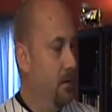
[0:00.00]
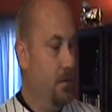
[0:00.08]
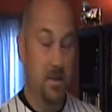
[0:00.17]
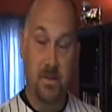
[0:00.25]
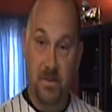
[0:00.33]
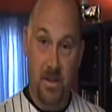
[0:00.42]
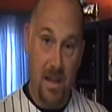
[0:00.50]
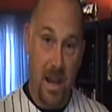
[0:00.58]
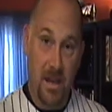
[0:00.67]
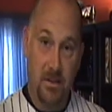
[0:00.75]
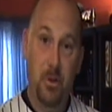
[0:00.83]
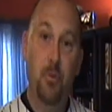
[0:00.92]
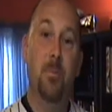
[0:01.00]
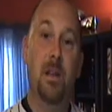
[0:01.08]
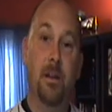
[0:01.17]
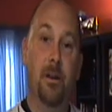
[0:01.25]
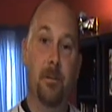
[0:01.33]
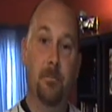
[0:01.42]
This is the K2
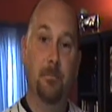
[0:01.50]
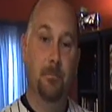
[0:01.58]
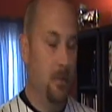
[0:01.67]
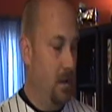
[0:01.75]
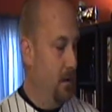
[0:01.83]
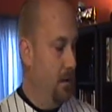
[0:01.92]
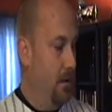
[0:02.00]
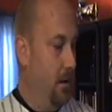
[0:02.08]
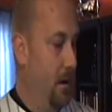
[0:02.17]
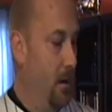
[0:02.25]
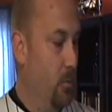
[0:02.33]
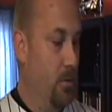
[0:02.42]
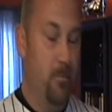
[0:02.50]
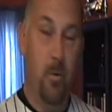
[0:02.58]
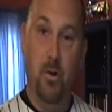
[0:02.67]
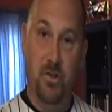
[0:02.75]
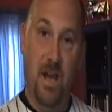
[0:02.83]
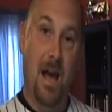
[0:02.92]
meter with
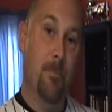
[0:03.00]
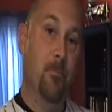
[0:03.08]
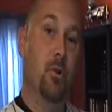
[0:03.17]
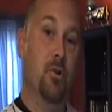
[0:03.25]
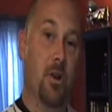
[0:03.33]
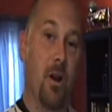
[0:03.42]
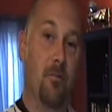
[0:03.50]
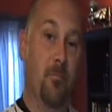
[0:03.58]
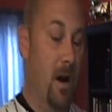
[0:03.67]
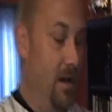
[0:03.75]
push on, push off